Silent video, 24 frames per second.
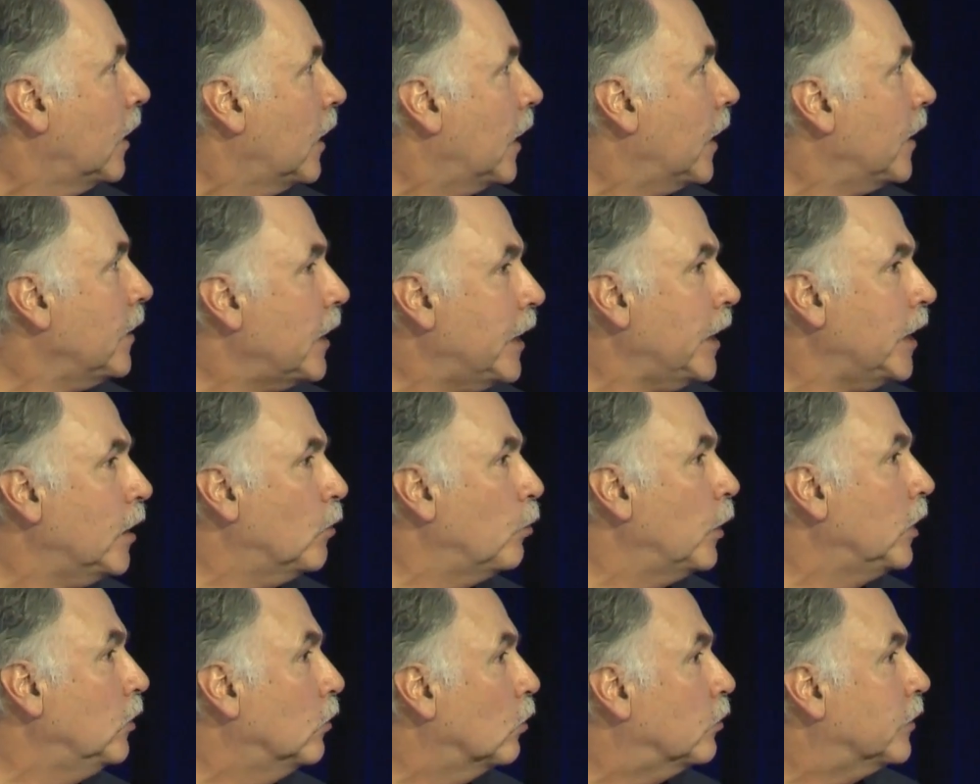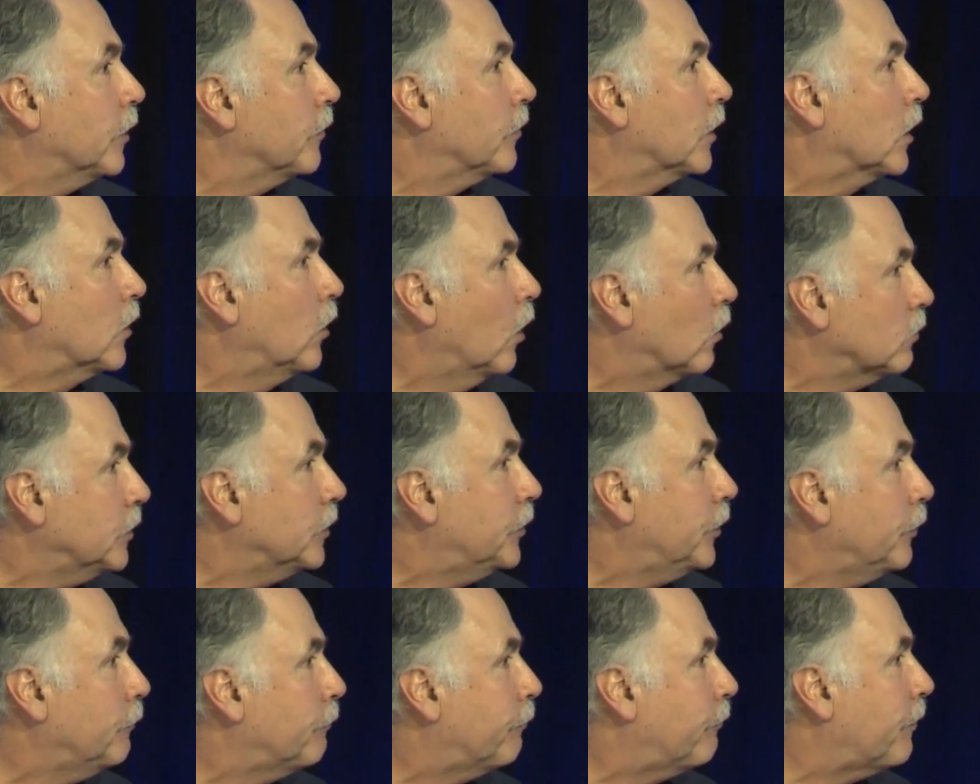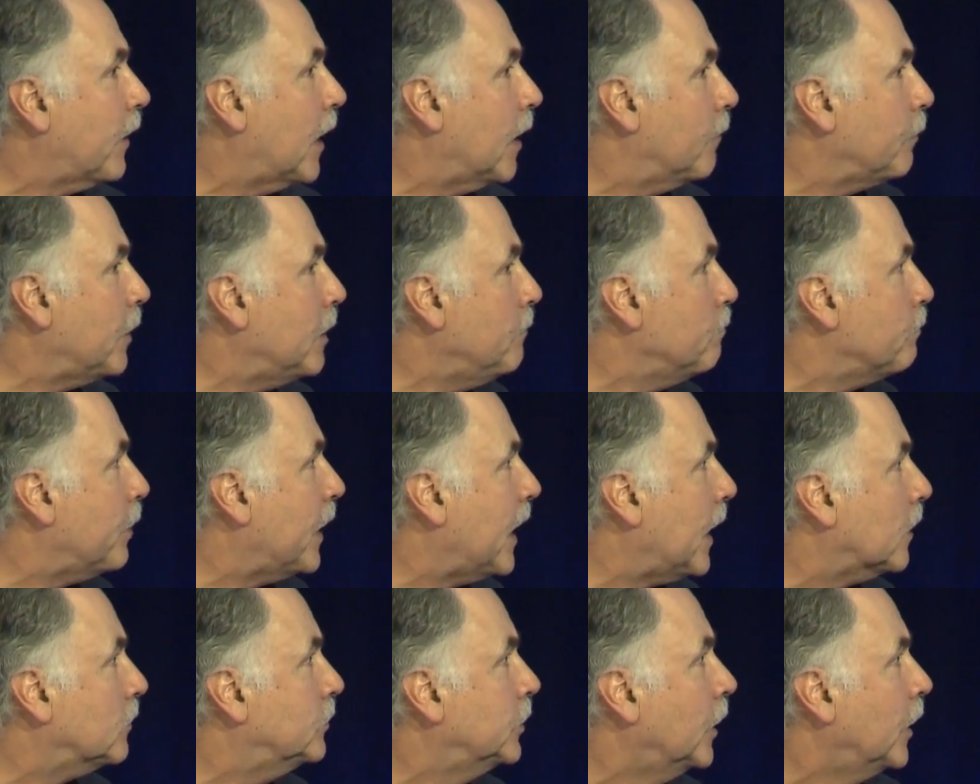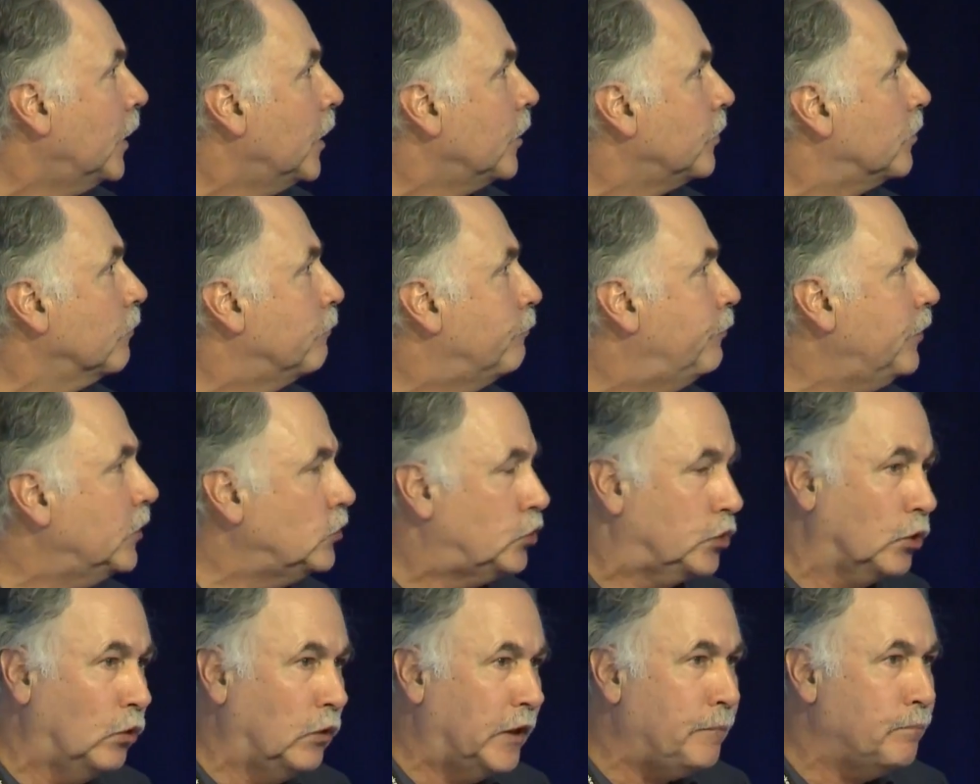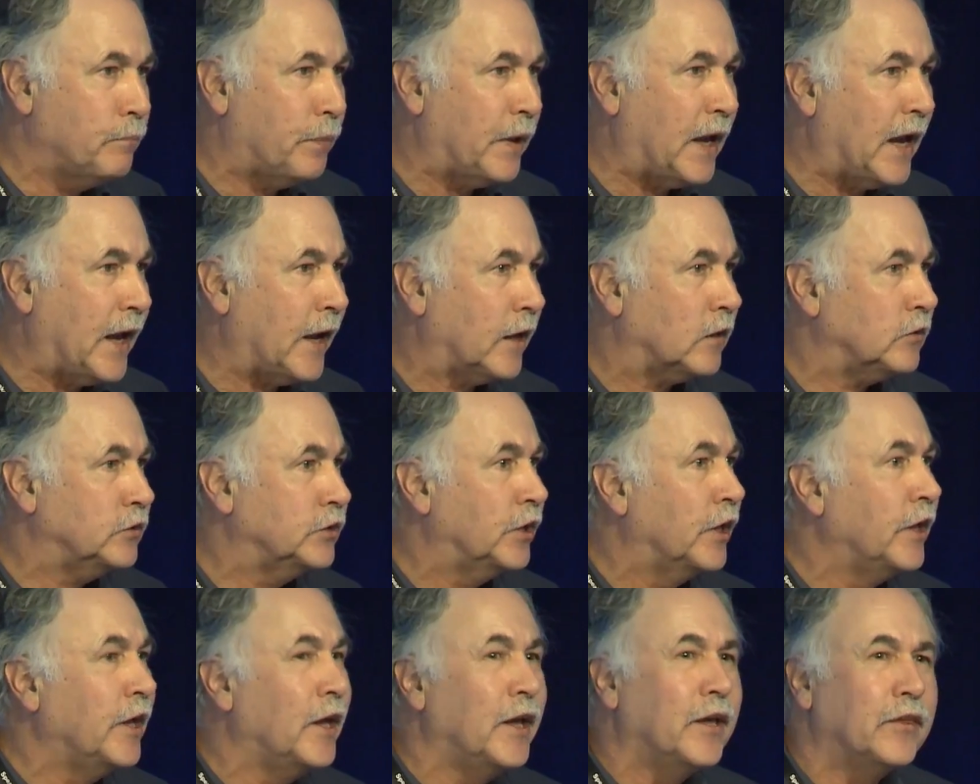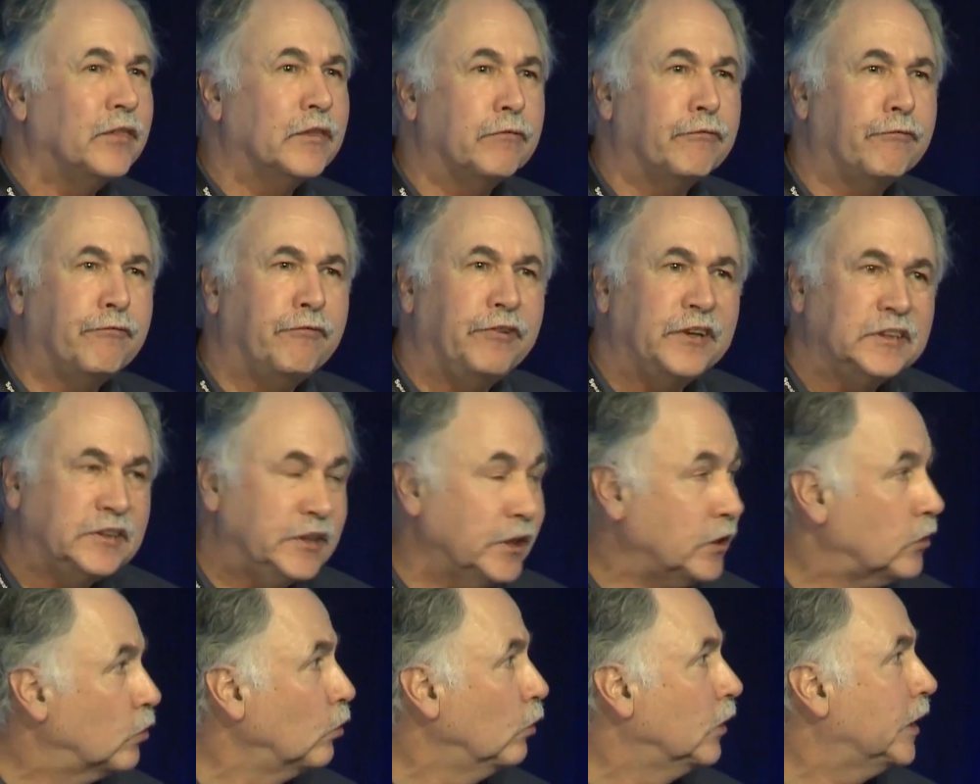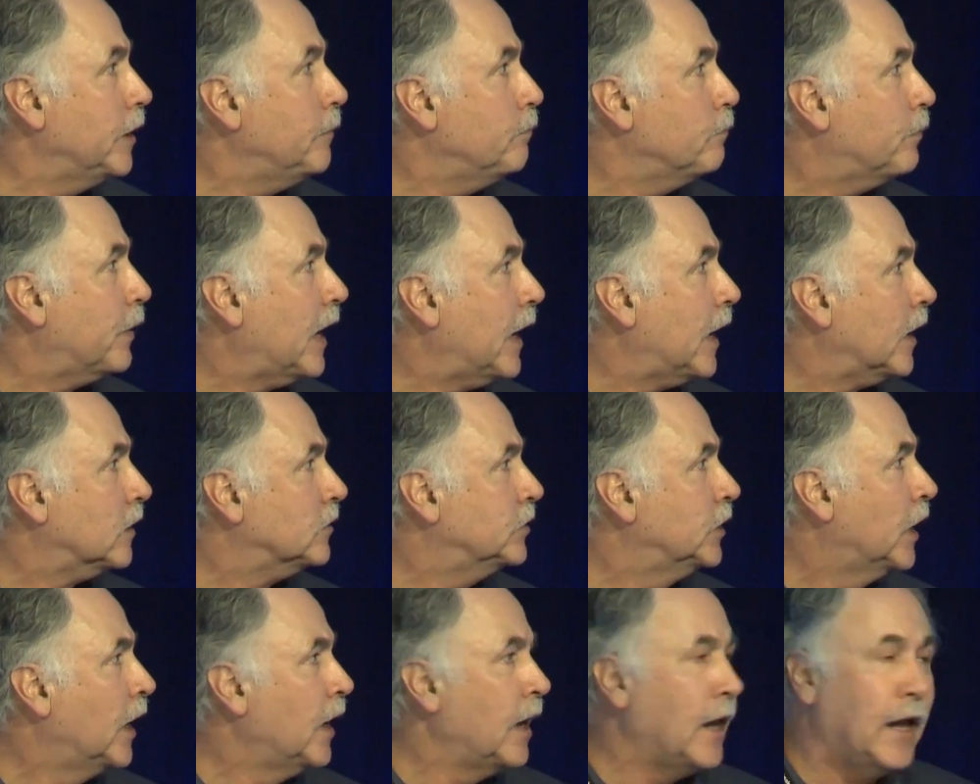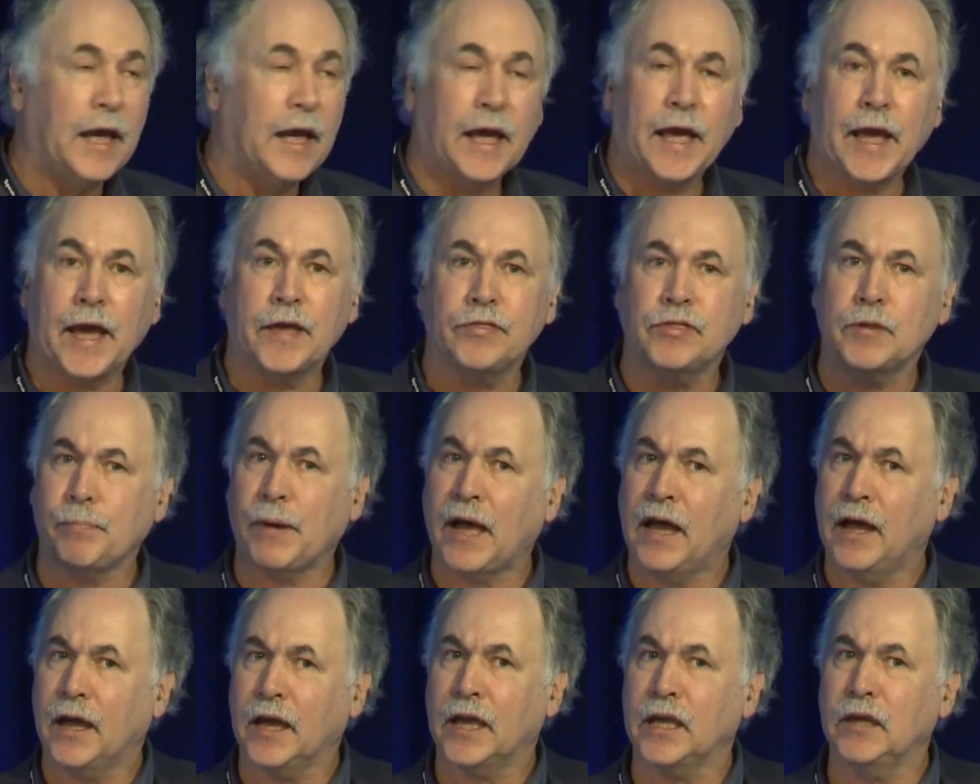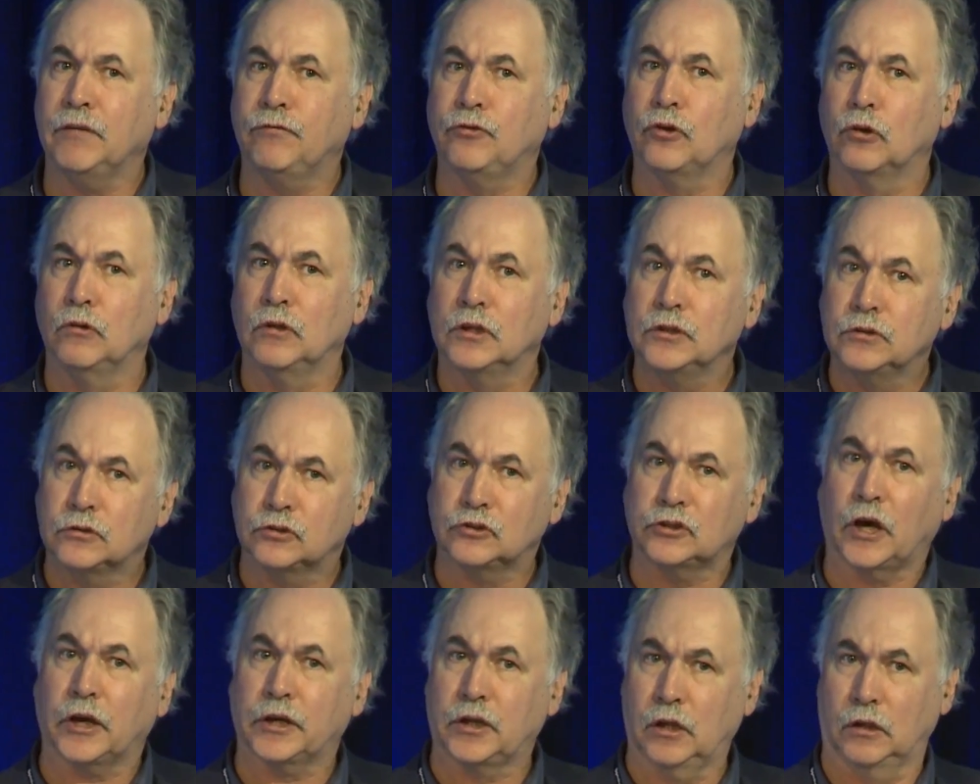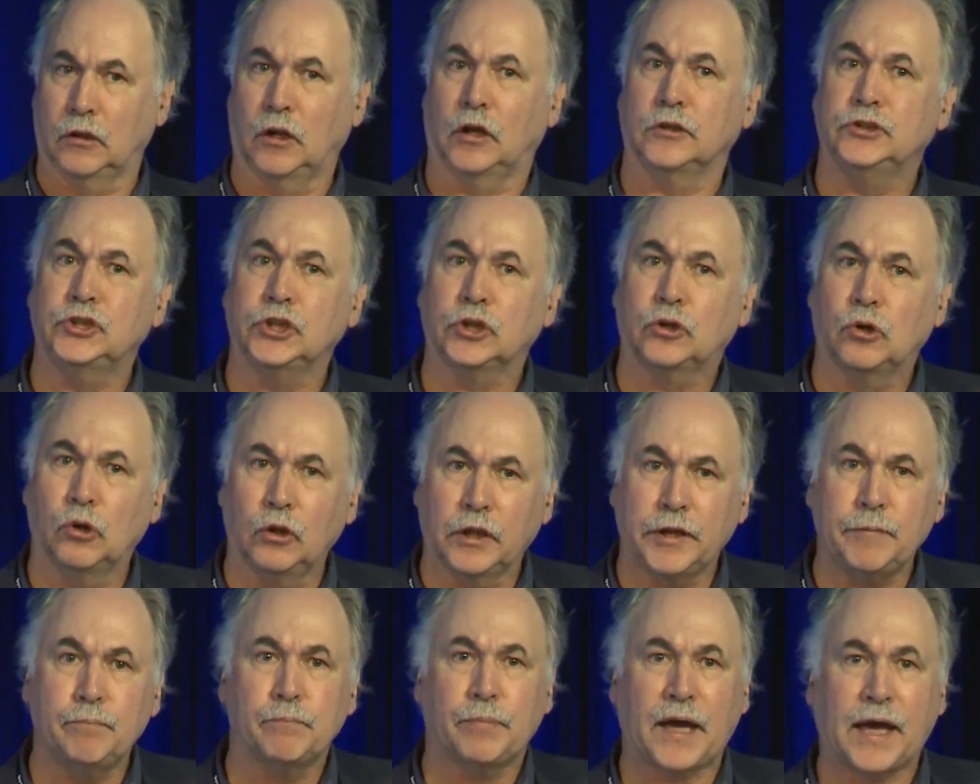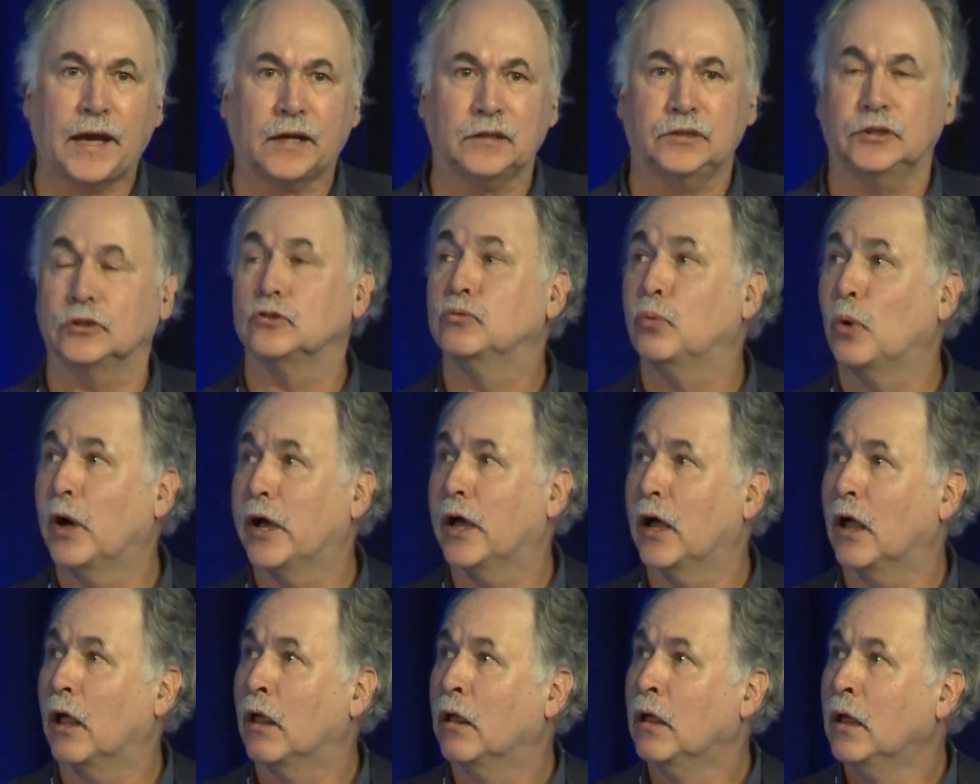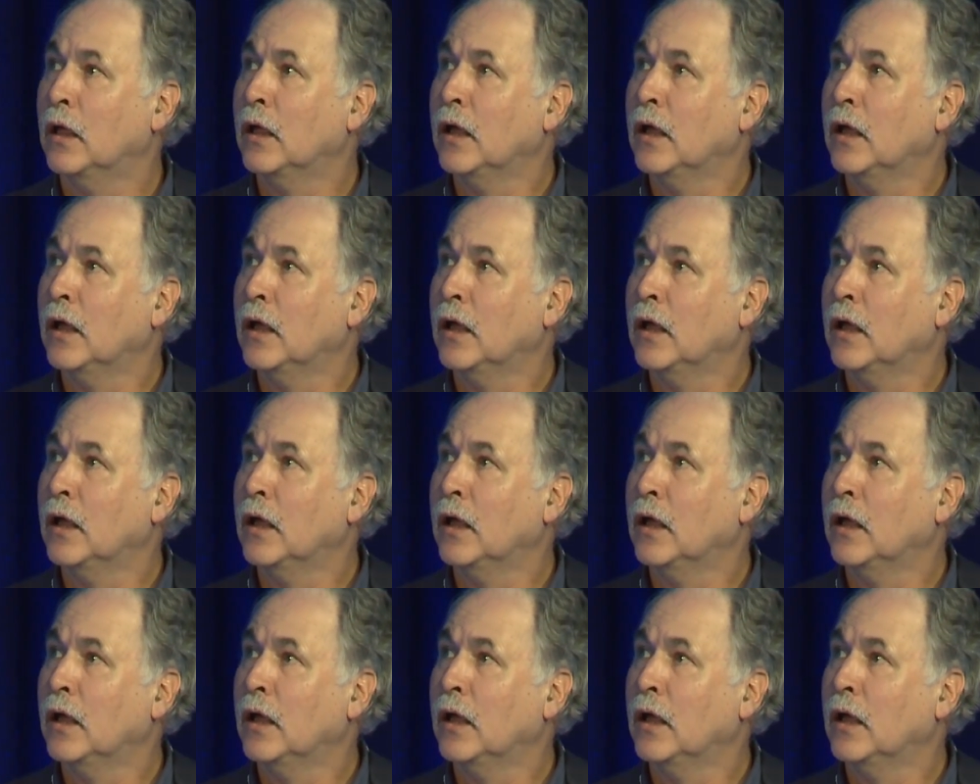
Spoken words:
And here we look at the cognitive impact, the visual impact, the physical impact, and the behavioural and psychological impact as well.